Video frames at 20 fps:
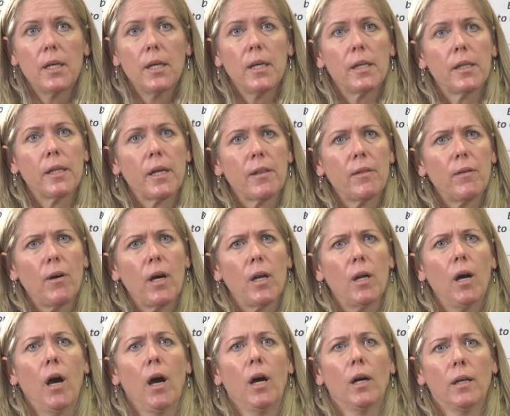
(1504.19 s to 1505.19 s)
And I thought,
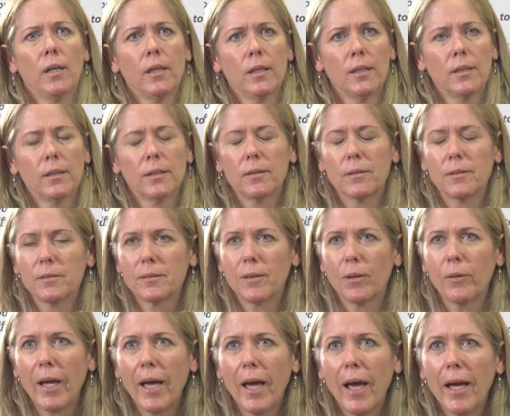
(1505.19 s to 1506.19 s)
oh,
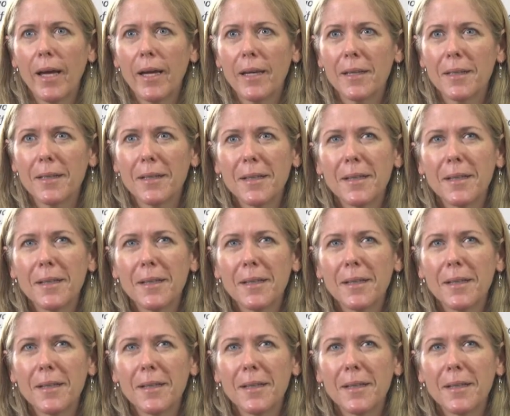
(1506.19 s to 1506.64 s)
okay,